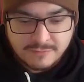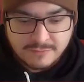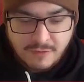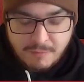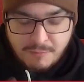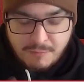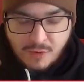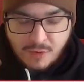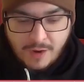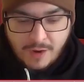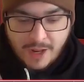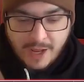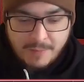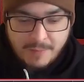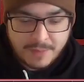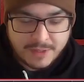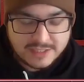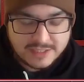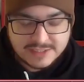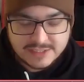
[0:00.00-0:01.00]
from growing
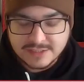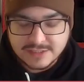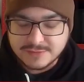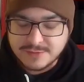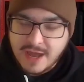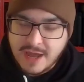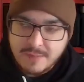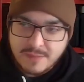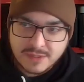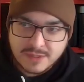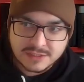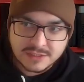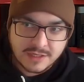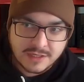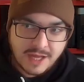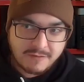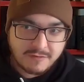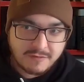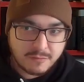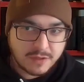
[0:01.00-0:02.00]
up and listening to rap music, it
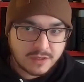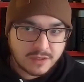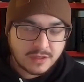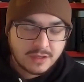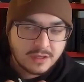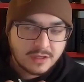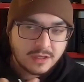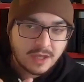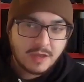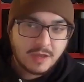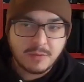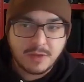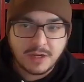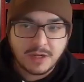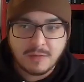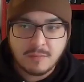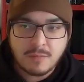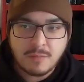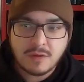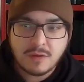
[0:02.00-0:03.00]
would have to be
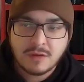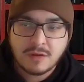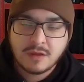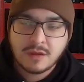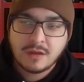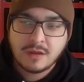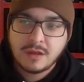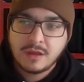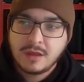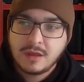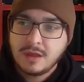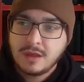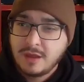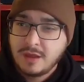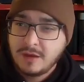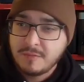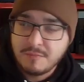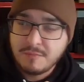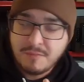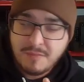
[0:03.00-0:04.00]
Eminem,
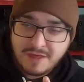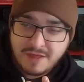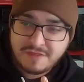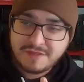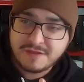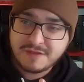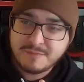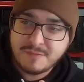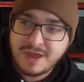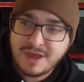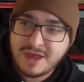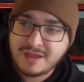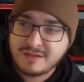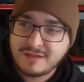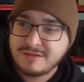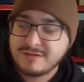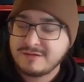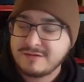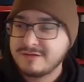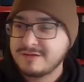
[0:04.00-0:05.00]
Method
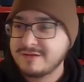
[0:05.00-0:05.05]
Man,